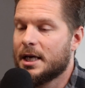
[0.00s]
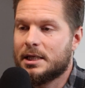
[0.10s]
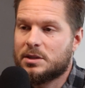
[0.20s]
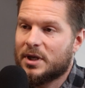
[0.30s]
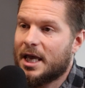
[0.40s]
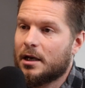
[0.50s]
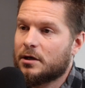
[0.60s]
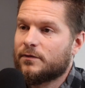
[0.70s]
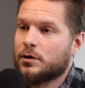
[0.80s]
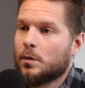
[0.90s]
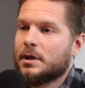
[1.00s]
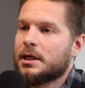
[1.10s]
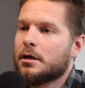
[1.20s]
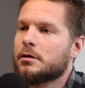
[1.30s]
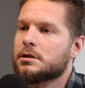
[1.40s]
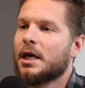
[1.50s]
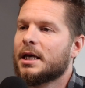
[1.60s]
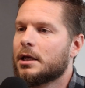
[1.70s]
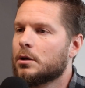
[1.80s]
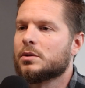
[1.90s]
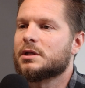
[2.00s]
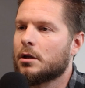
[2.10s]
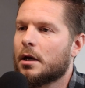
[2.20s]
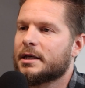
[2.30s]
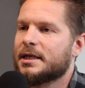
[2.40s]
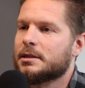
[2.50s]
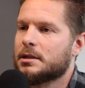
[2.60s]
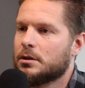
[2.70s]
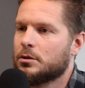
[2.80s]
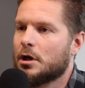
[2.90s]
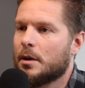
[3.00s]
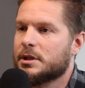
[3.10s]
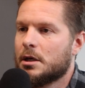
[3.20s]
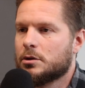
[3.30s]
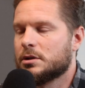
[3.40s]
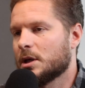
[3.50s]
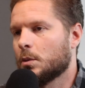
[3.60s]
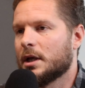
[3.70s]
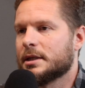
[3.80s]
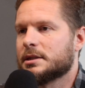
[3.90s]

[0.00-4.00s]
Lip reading: He's mechanicked for 20 years. He knows how long it takes to do jobs. So you say, well,